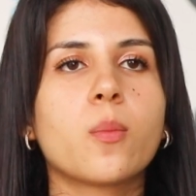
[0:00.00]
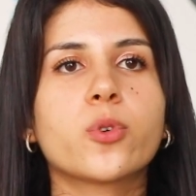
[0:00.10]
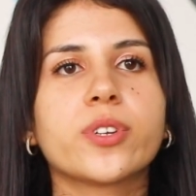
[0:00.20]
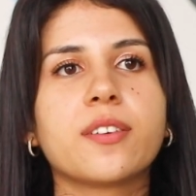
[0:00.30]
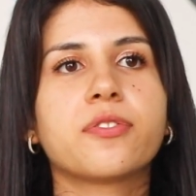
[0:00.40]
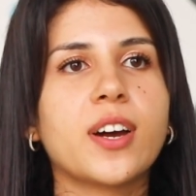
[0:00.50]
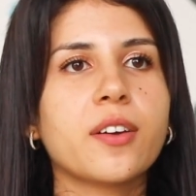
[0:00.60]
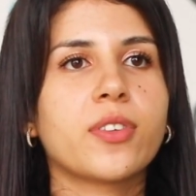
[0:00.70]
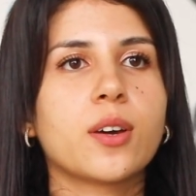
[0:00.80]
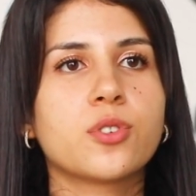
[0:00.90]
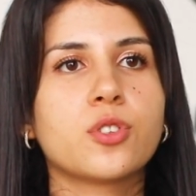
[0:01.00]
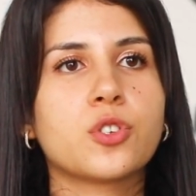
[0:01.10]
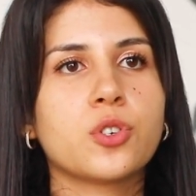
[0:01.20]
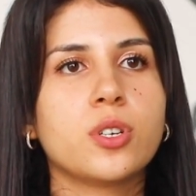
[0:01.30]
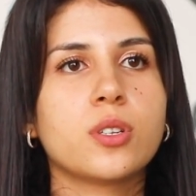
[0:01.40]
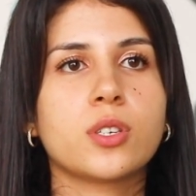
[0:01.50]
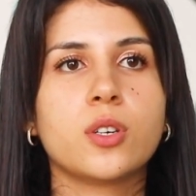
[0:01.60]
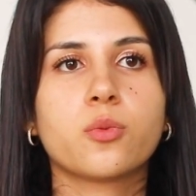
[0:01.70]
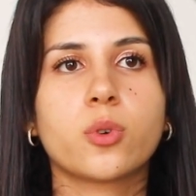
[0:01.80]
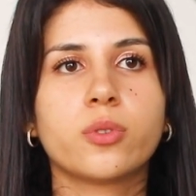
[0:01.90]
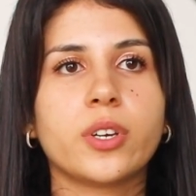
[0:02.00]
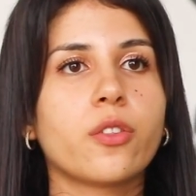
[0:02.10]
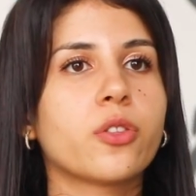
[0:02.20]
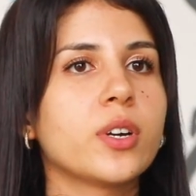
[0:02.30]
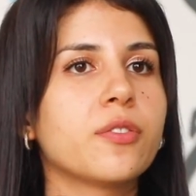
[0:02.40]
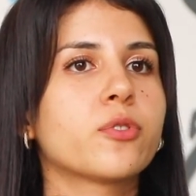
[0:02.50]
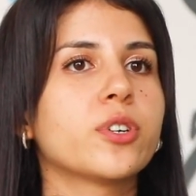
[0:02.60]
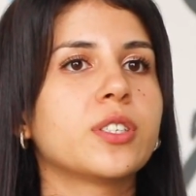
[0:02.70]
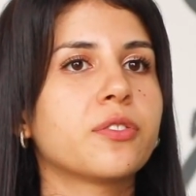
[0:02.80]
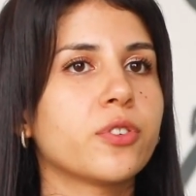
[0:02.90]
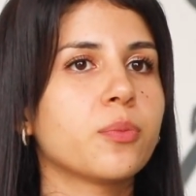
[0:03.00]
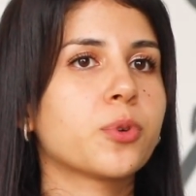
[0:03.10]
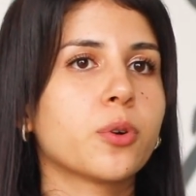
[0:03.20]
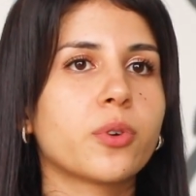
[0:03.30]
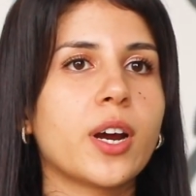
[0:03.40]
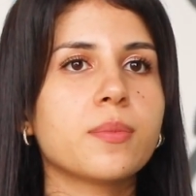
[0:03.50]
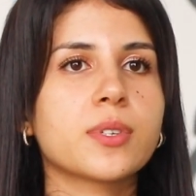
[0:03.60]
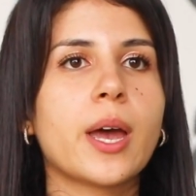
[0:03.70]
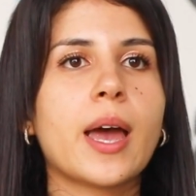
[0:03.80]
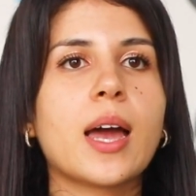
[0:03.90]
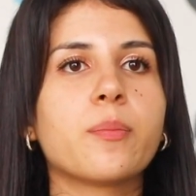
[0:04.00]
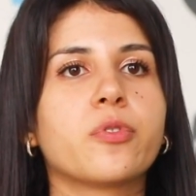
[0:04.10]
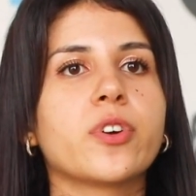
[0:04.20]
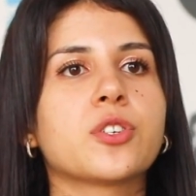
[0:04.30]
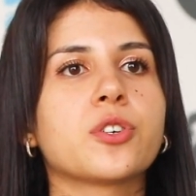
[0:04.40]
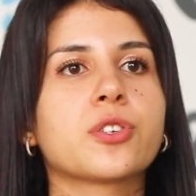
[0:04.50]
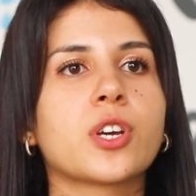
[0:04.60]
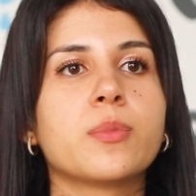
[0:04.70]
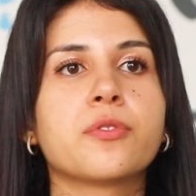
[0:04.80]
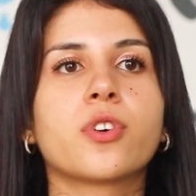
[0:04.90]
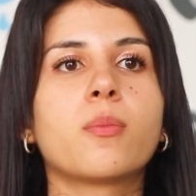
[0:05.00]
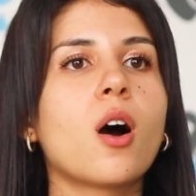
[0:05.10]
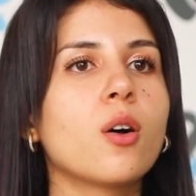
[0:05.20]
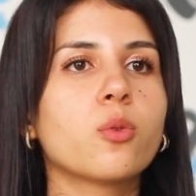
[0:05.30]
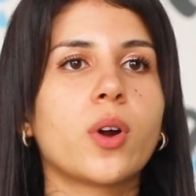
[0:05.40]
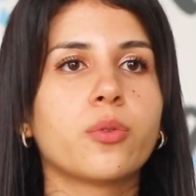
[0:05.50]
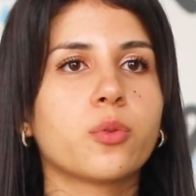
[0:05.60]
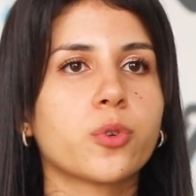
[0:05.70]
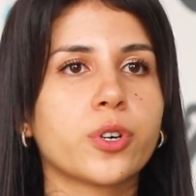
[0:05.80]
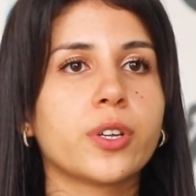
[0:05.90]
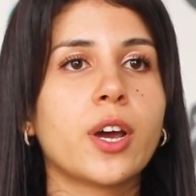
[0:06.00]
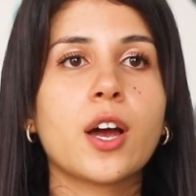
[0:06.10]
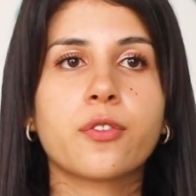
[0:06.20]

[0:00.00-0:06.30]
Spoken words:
more than 5,000 students enrolled in 34 different programs, and professors coming from all around the world.